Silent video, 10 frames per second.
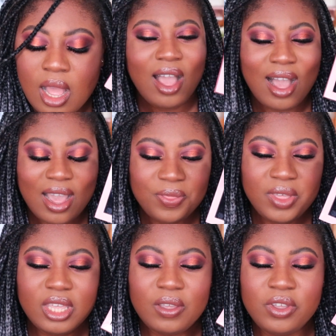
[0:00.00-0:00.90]
I
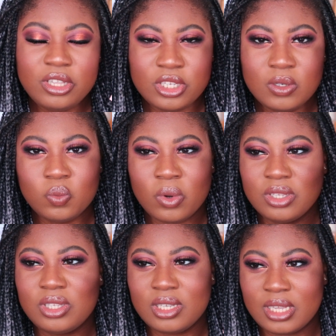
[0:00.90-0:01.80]
think if you didn't
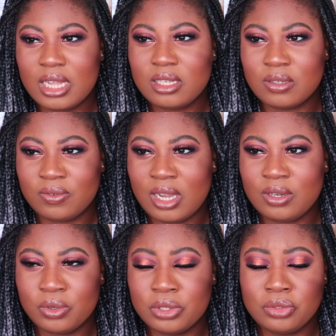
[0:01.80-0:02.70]
want to get
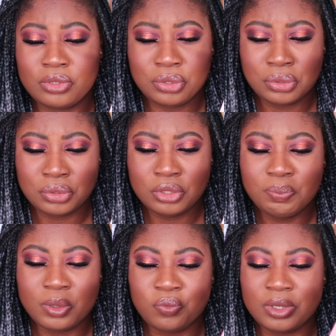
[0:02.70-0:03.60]
Divine Rose 2
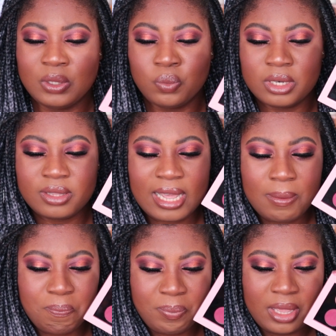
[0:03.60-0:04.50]
but really wanted
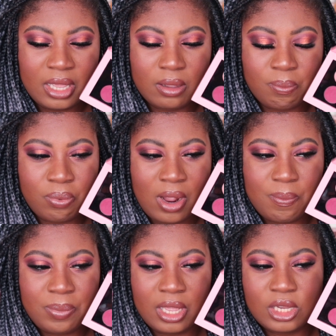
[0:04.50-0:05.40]
that pink, bright
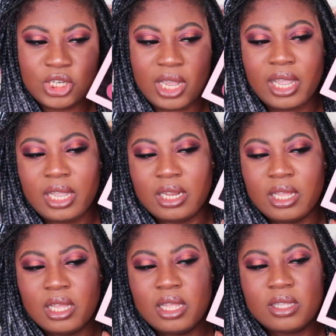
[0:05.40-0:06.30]
pink shade,
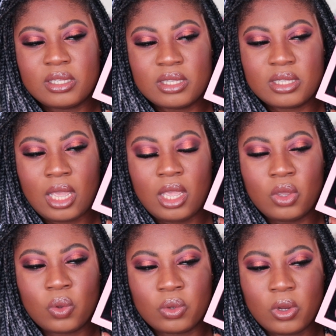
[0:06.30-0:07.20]
this is a
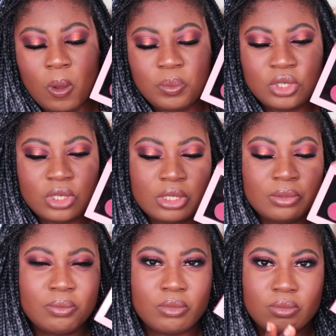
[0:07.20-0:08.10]
good option.
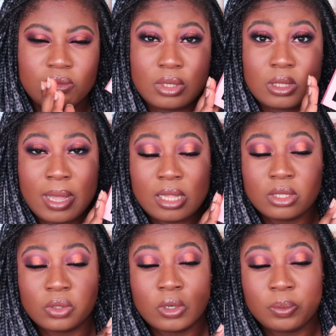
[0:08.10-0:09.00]
This
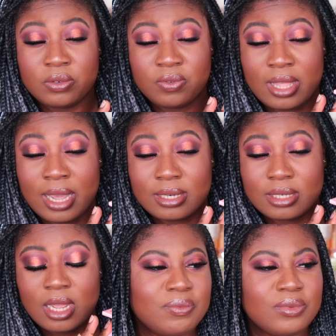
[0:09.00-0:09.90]
palette's a good option for that.
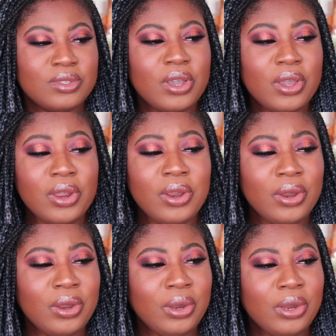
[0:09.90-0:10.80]
So
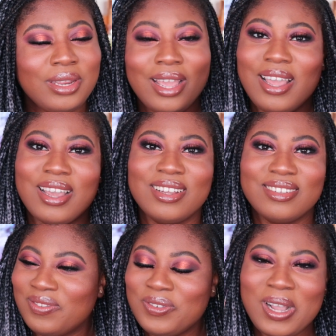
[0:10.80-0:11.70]
yeah,
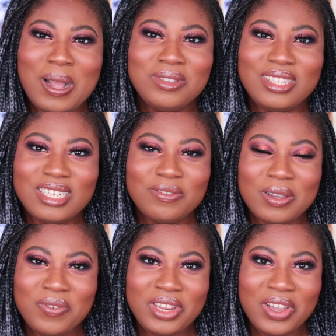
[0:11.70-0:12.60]
we've come to the end of my
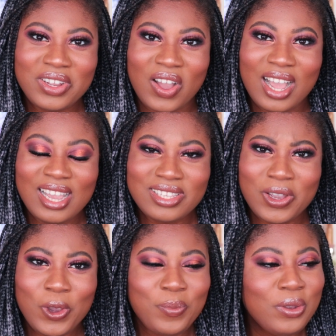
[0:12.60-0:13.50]
video, guys. I
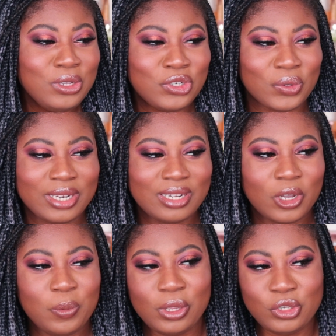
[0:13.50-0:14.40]
hope you enjoyed it. I
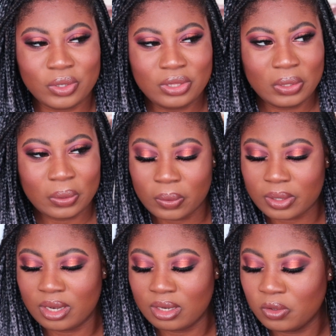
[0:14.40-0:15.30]
hope you enjoyed the look
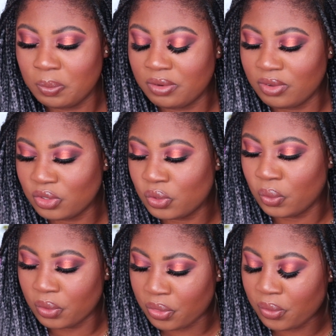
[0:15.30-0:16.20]
and a little bit of a
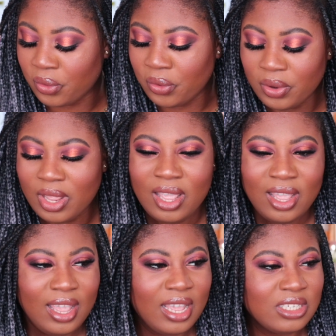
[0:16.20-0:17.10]
talk through
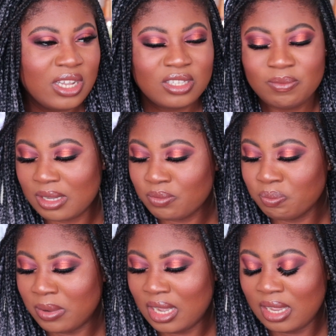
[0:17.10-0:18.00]
in terms of
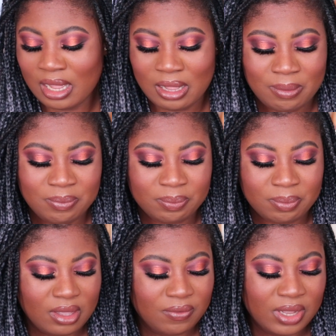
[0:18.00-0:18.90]
my
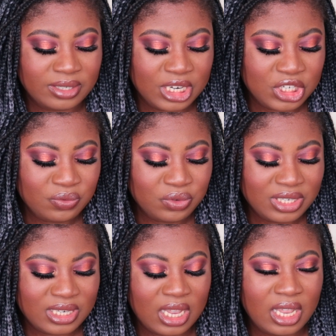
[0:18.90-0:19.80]
foundation
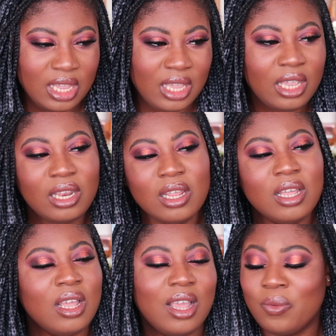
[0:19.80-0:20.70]
routine
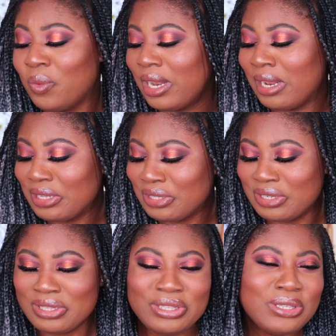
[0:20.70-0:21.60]
and what I like to
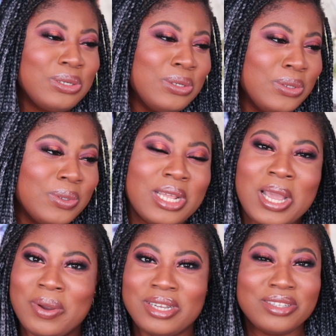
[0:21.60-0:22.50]
do and
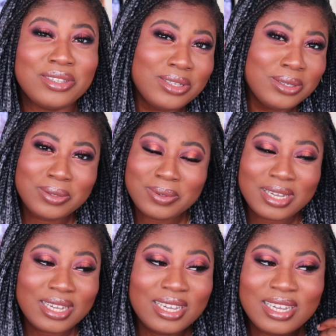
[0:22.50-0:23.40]
how I do
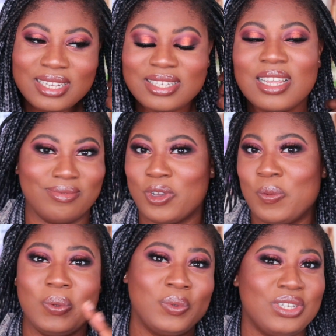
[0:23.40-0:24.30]
it. I
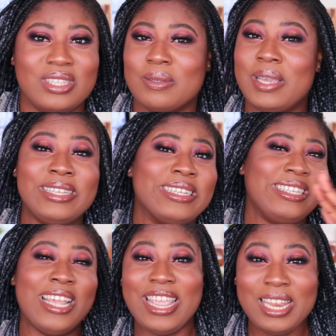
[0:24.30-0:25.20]
hope it was just some
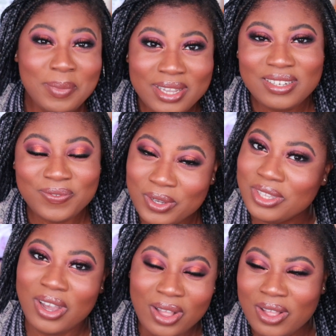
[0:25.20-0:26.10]
entertainment for
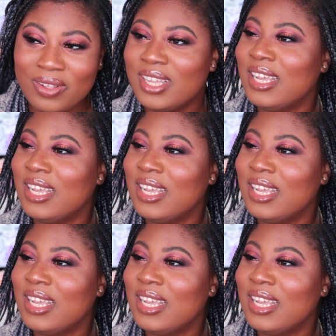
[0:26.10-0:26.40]
y'all.